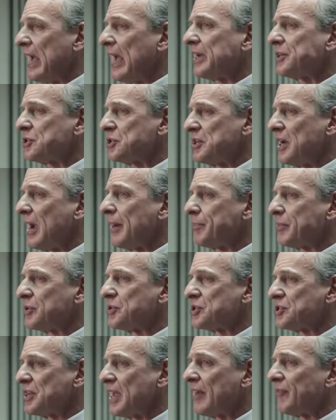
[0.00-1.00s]
Acts chapter
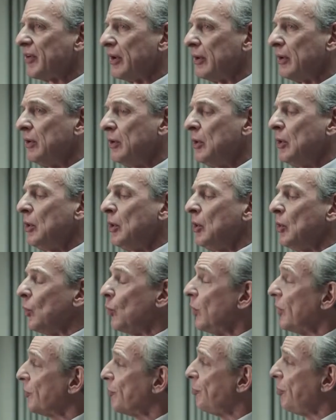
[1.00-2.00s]
7
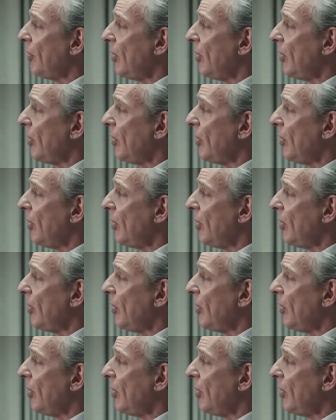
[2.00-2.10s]
with